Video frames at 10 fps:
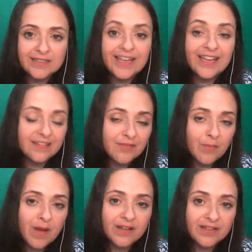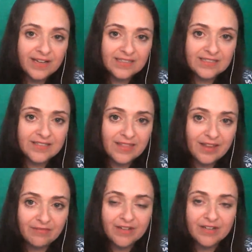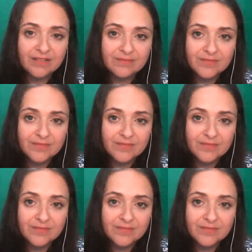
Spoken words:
the end of apartheid in South Africa.